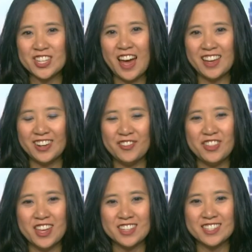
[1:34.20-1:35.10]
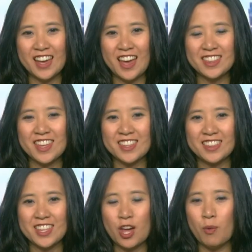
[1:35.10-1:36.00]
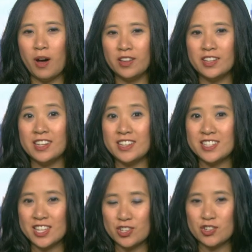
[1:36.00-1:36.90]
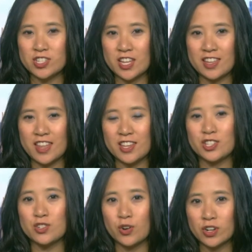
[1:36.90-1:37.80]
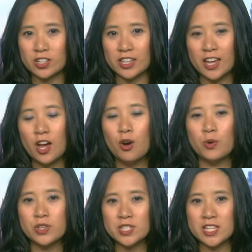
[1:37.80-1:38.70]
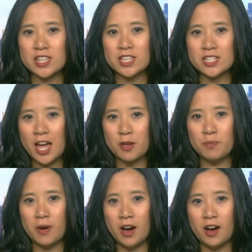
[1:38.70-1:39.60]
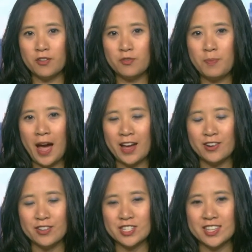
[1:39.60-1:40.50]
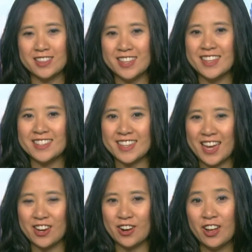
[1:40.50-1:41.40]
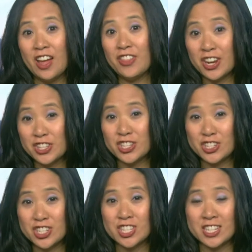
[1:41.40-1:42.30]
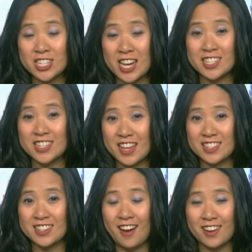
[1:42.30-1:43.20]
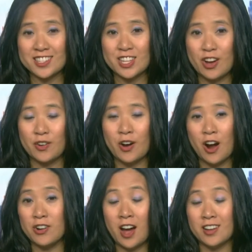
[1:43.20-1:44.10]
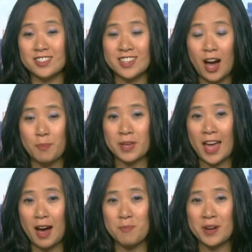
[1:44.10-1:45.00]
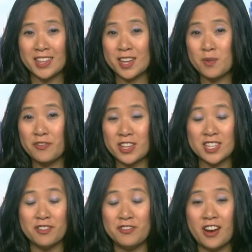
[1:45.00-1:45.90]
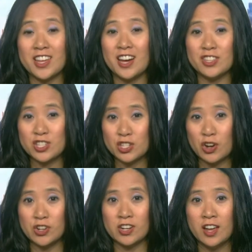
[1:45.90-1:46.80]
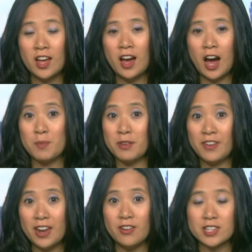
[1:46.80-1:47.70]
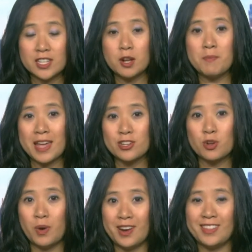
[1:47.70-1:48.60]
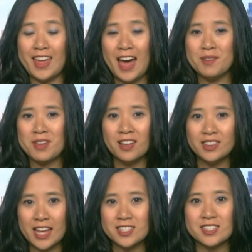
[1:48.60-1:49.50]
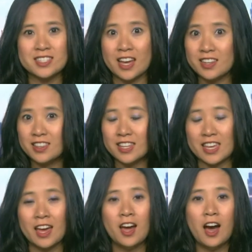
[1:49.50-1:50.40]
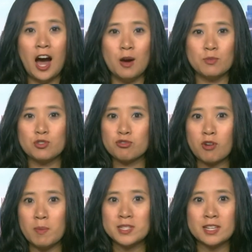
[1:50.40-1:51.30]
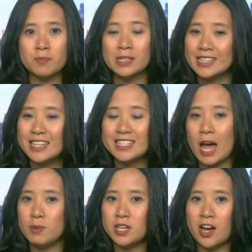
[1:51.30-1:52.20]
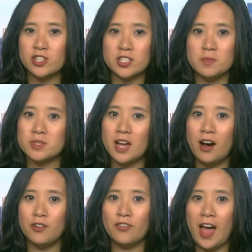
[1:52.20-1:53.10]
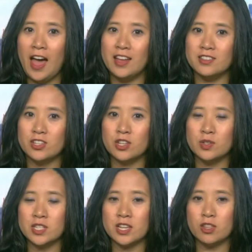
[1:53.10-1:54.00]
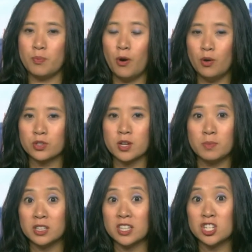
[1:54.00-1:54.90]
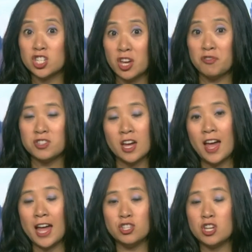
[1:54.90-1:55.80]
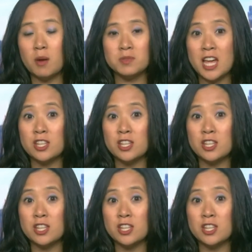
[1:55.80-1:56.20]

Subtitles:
side of this. I think, while it is interesting that historically, when you see these type of patterns in the indicator, that it suggests that stocks, are not topping out. But I think we're facing a very uncertain event risk, and a major one at that. I mean, unless suddenly Trump completely sabotages himself and you see the polls completely shift and jump